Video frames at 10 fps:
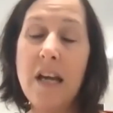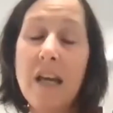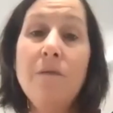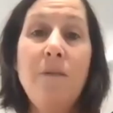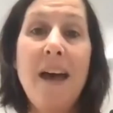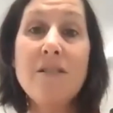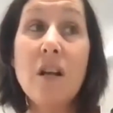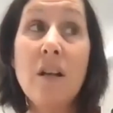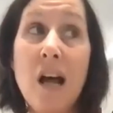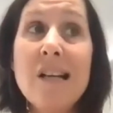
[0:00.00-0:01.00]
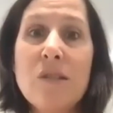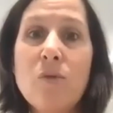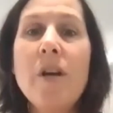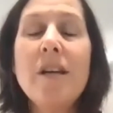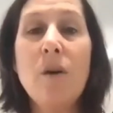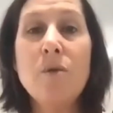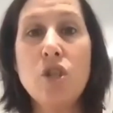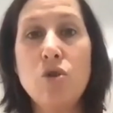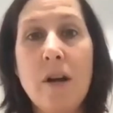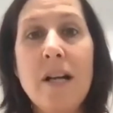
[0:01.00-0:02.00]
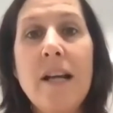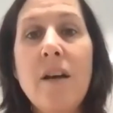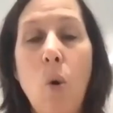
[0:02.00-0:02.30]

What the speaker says: In fact, last week I was struggling